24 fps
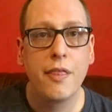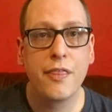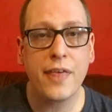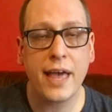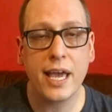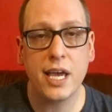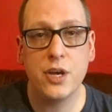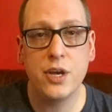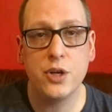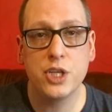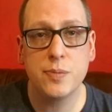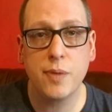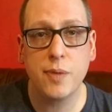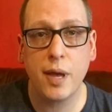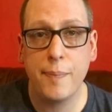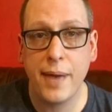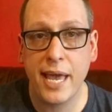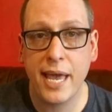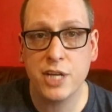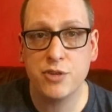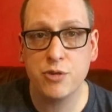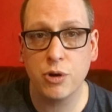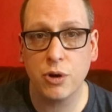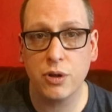Thank you to my
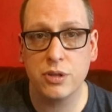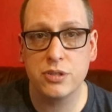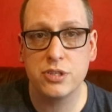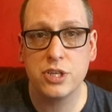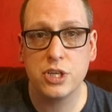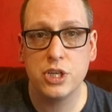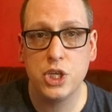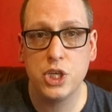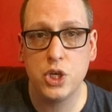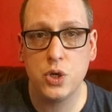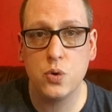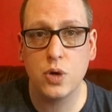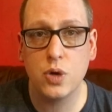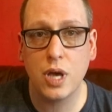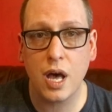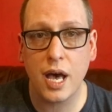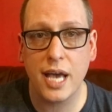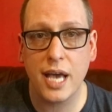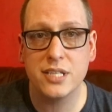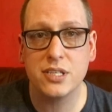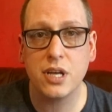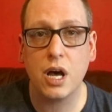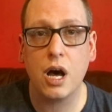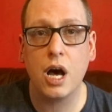patrons. You
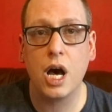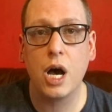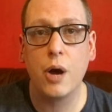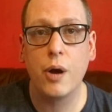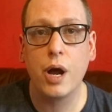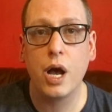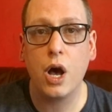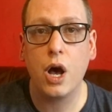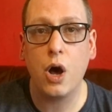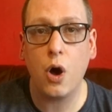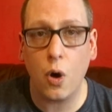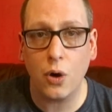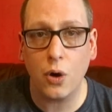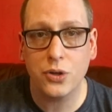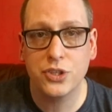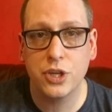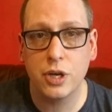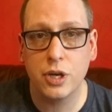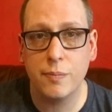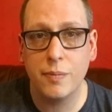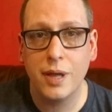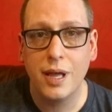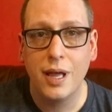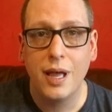guys are
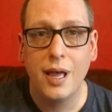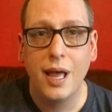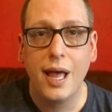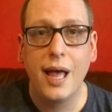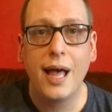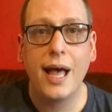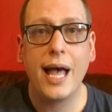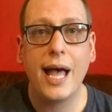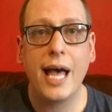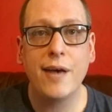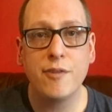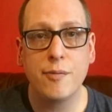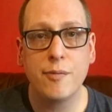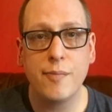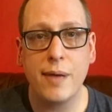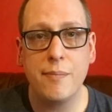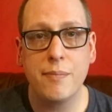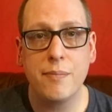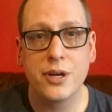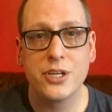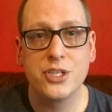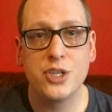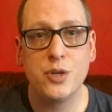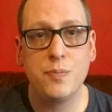awesome. And
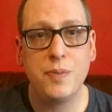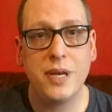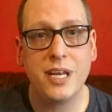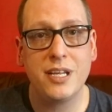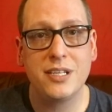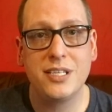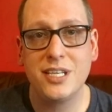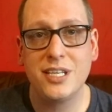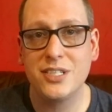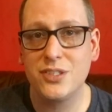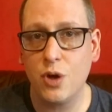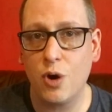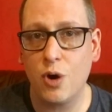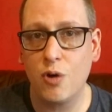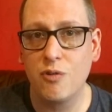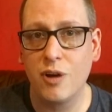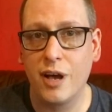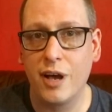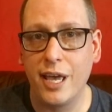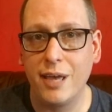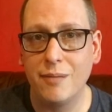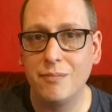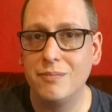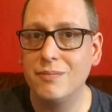remember, stupidity is not a
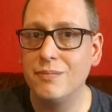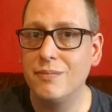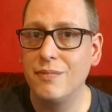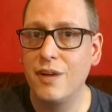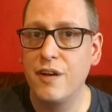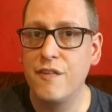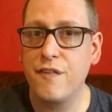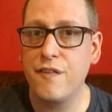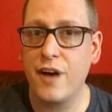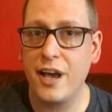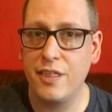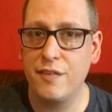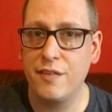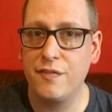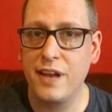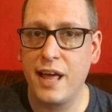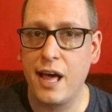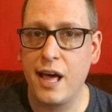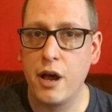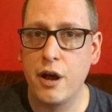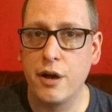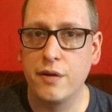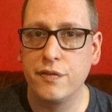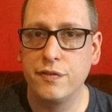right. Fight the
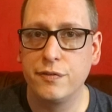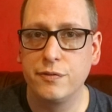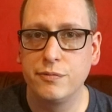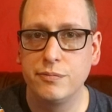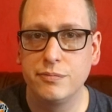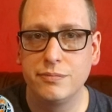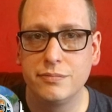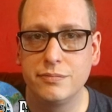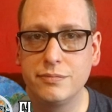flat earth.